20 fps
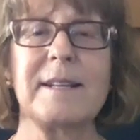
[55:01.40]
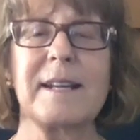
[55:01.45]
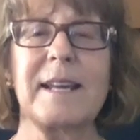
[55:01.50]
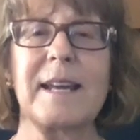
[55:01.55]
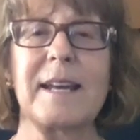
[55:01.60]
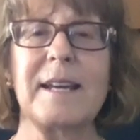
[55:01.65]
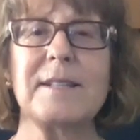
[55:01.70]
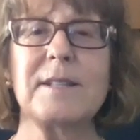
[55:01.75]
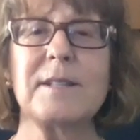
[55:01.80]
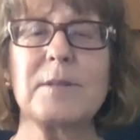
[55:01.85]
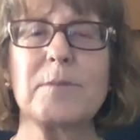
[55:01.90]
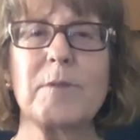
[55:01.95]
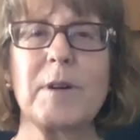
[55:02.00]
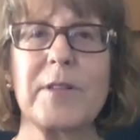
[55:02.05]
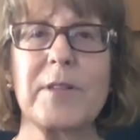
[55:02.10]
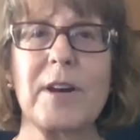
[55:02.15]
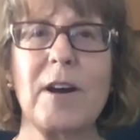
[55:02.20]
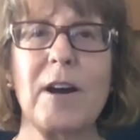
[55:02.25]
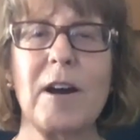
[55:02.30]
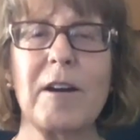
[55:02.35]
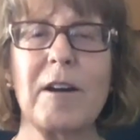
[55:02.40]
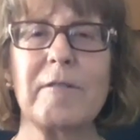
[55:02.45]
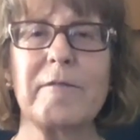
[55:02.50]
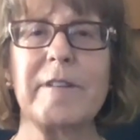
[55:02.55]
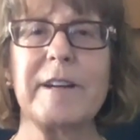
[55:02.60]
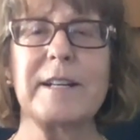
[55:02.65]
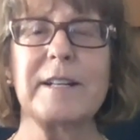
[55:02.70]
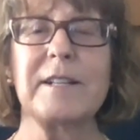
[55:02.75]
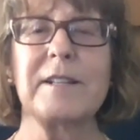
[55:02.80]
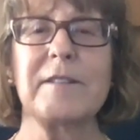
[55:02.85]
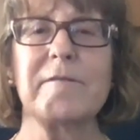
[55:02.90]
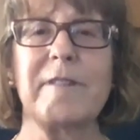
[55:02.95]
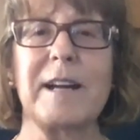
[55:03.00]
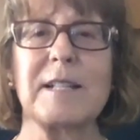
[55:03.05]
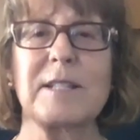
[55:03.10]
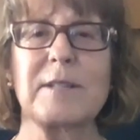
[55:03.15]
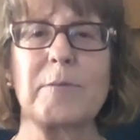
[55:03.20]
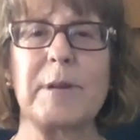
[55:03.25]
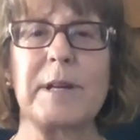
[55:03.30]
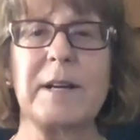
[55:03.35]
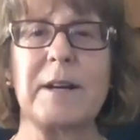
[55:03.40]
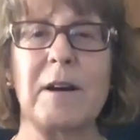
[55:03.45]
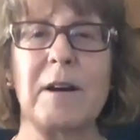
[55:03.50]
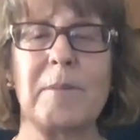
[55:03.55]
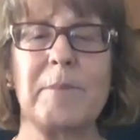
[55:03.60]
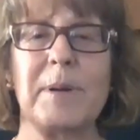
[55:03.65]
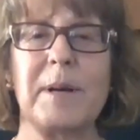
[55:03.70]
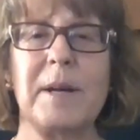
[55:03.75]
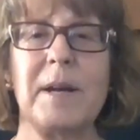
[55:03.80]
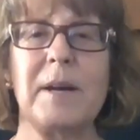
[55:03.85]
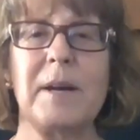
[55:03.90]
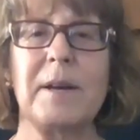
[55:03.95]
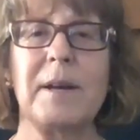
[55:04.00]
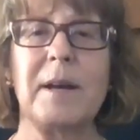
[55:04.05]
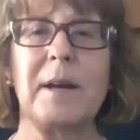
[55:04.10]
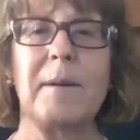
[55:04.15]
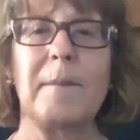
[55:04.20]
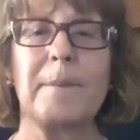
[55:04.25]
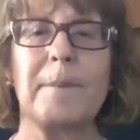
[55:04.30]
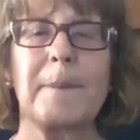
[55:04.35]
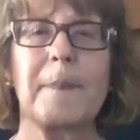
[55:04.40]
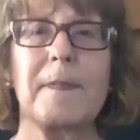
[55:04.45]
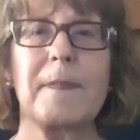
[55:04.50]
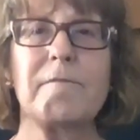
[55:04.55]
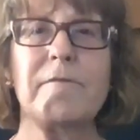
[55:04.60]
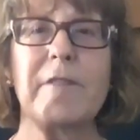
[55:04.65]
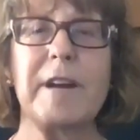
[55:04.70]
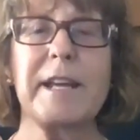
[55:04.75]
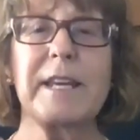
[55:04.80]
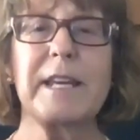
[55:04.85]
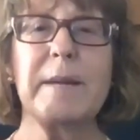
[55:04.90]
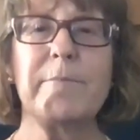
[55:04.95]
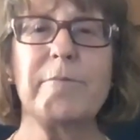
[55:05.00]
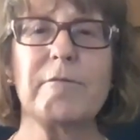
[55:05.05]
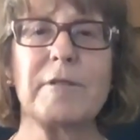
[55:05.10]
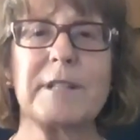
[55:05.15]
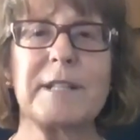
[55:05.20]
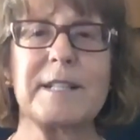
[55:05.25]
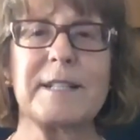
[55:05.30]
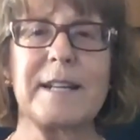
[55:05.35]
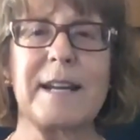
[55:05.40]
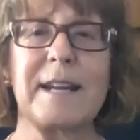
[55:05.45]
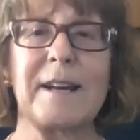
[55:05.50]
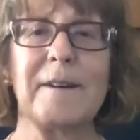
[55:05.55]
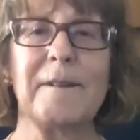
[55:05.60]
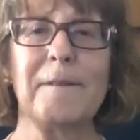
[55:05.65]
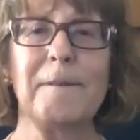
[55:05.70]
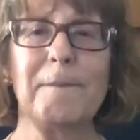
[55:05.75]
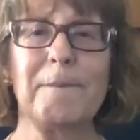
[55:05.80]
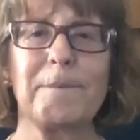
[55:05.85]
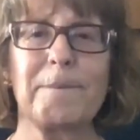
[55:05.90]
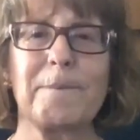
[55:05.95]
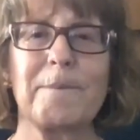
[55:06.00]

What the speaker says: cases where the heart rate in the rats went up, the Reiki brought it down.